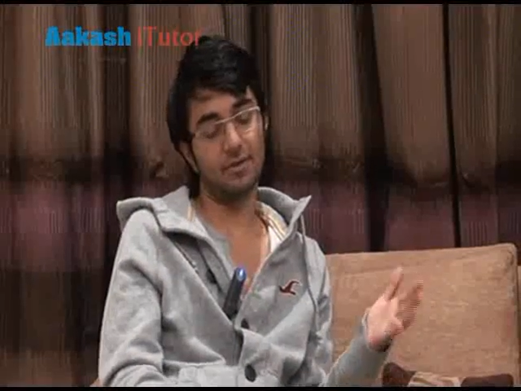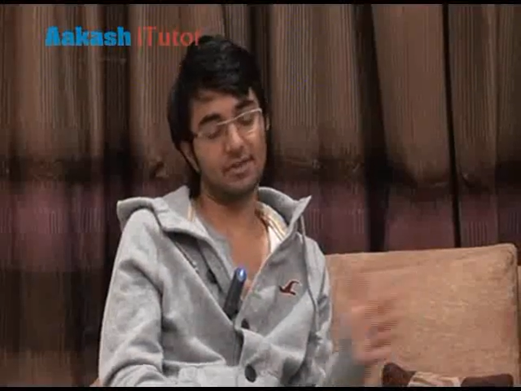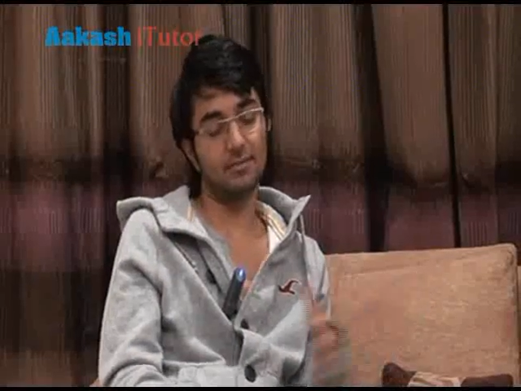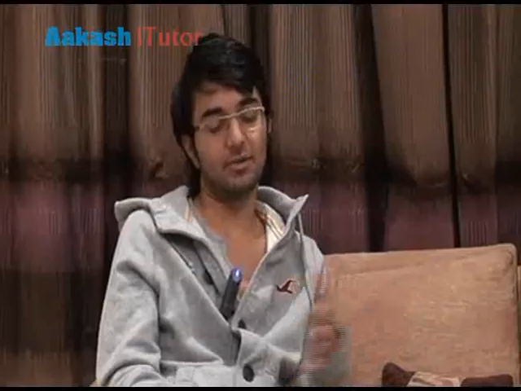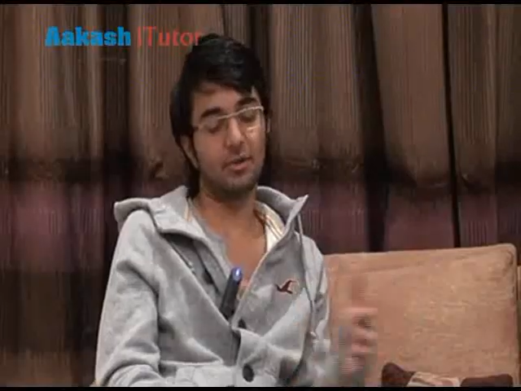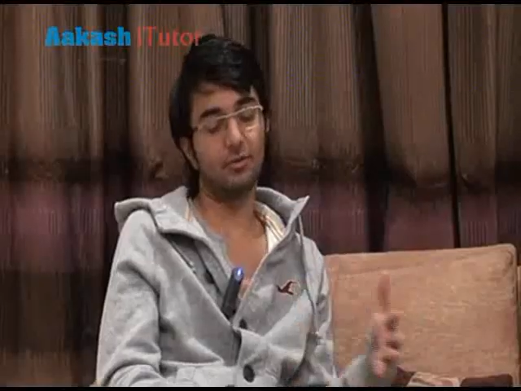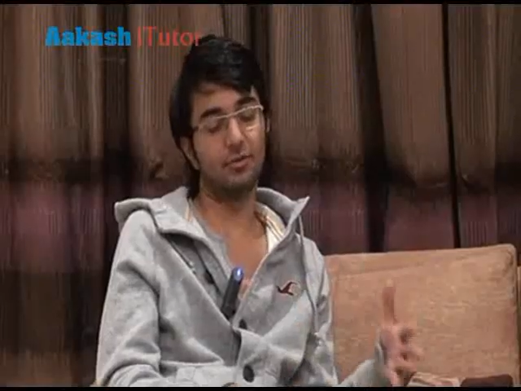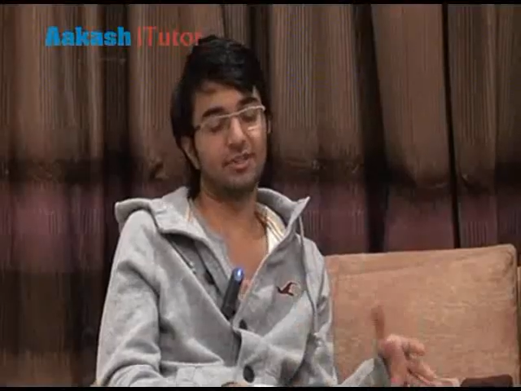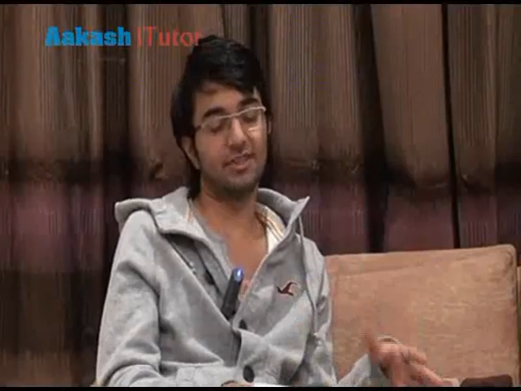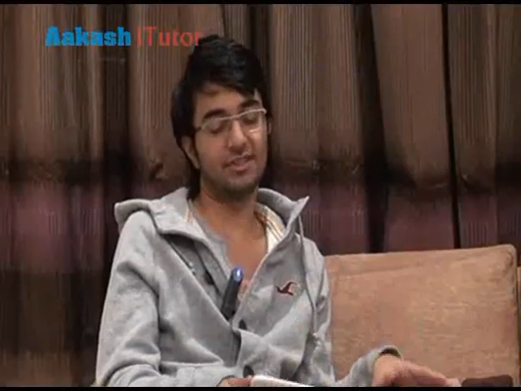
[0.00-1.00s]
someone
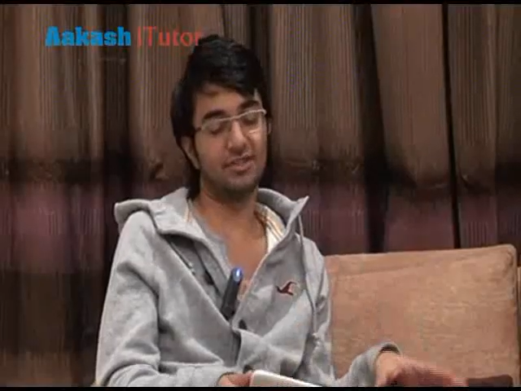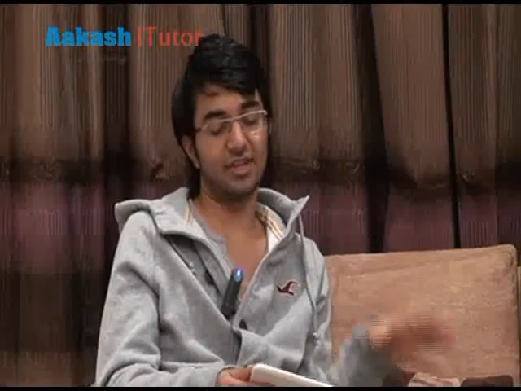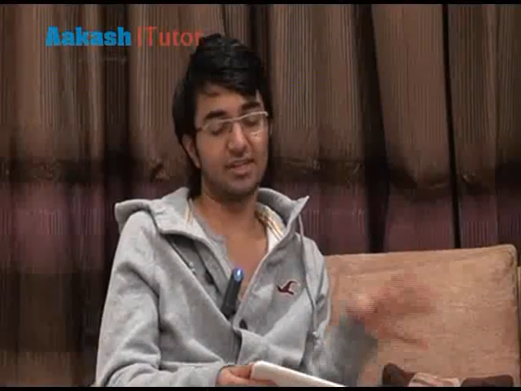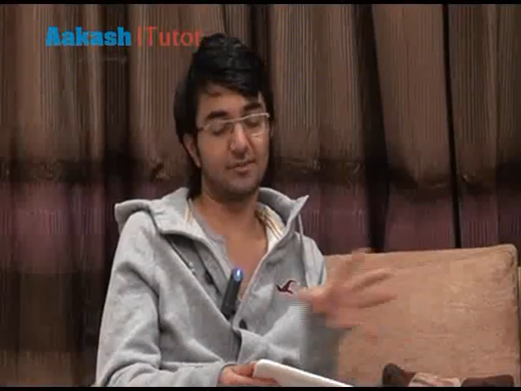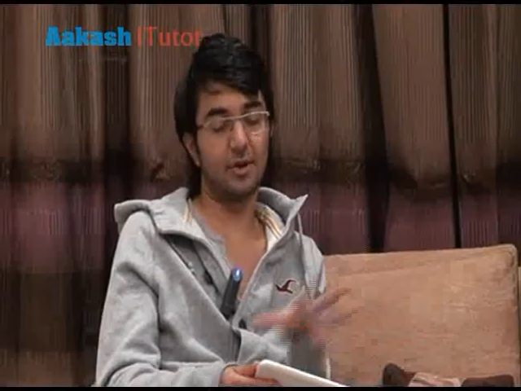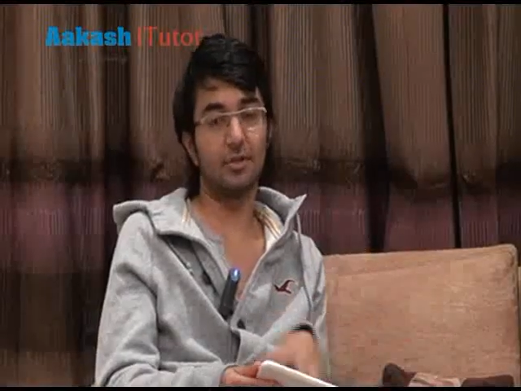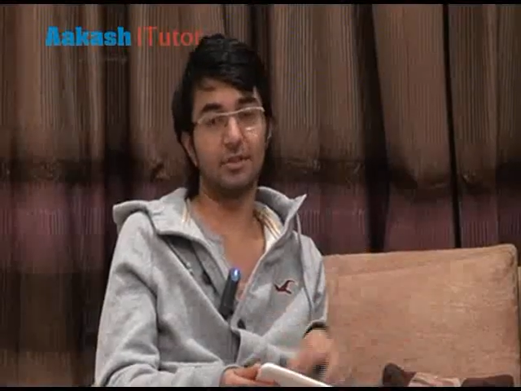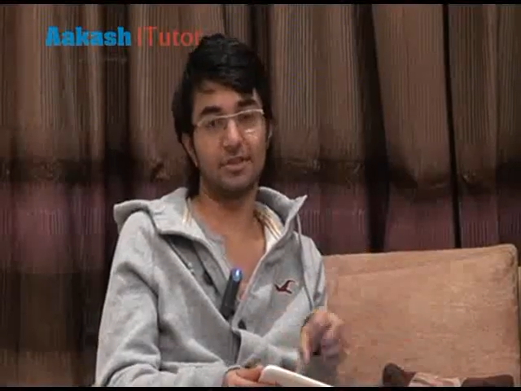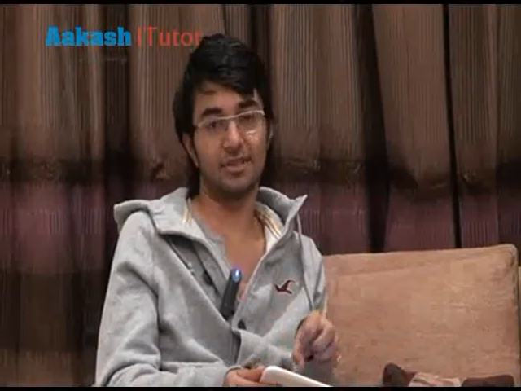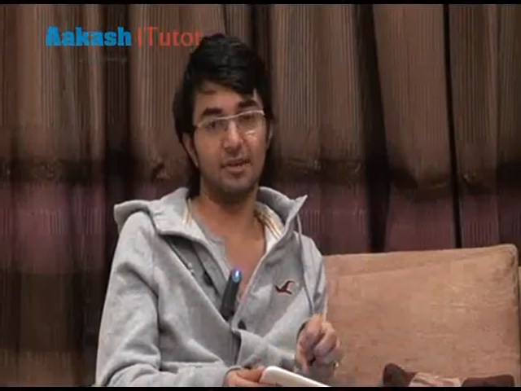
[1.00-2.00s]
could just transfer
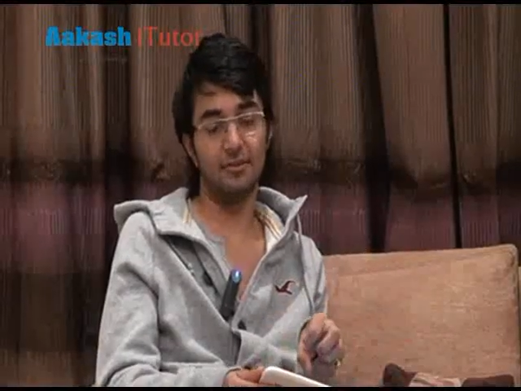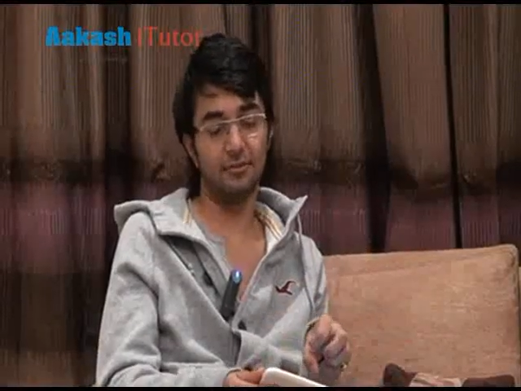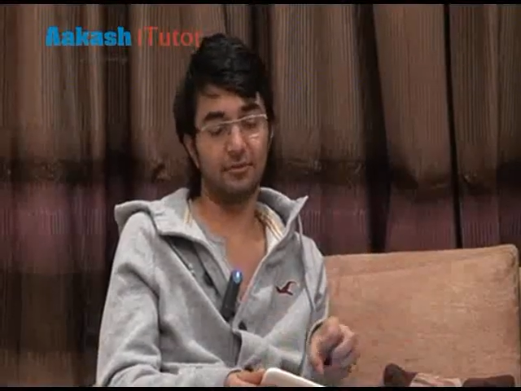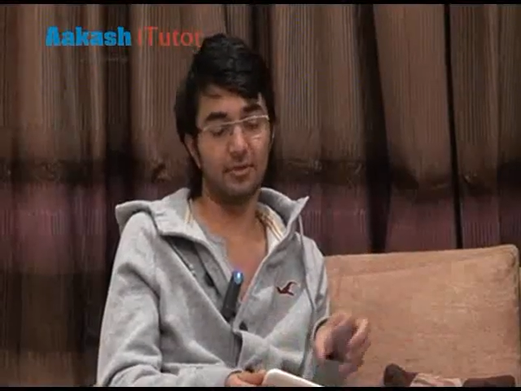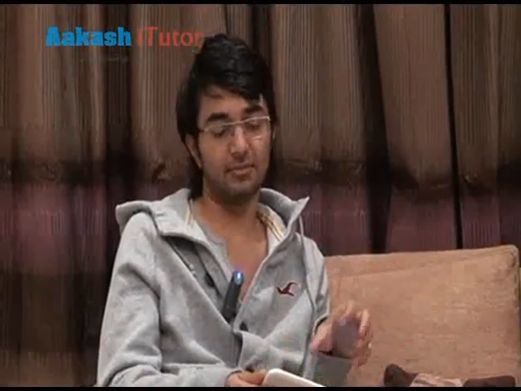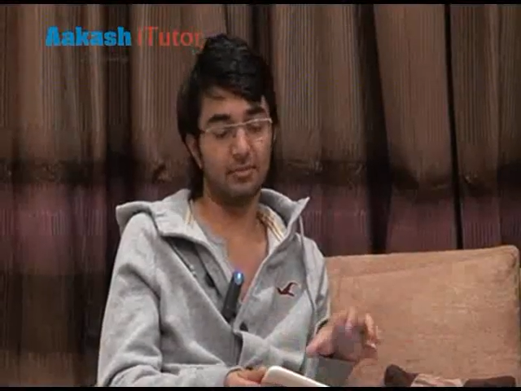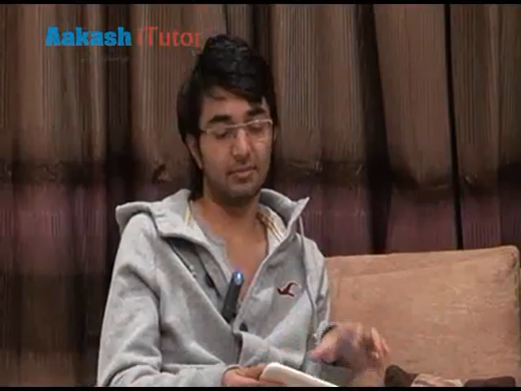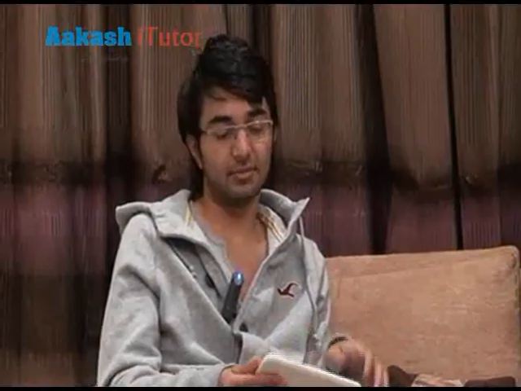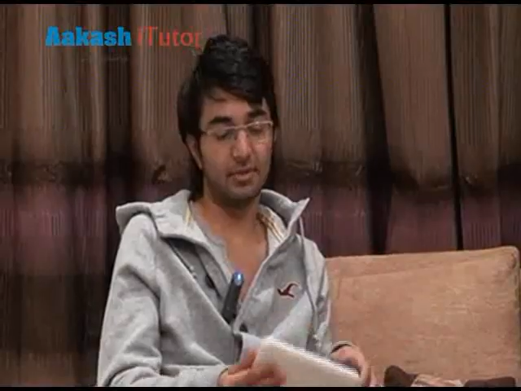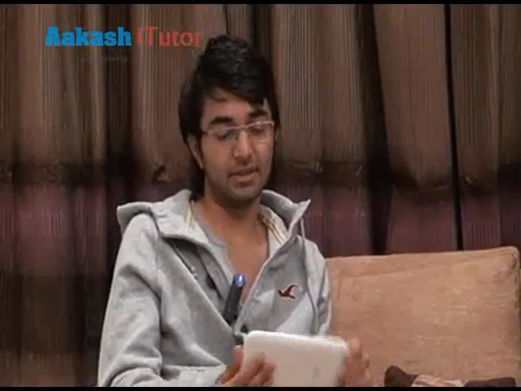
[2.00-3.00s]
all the stuff from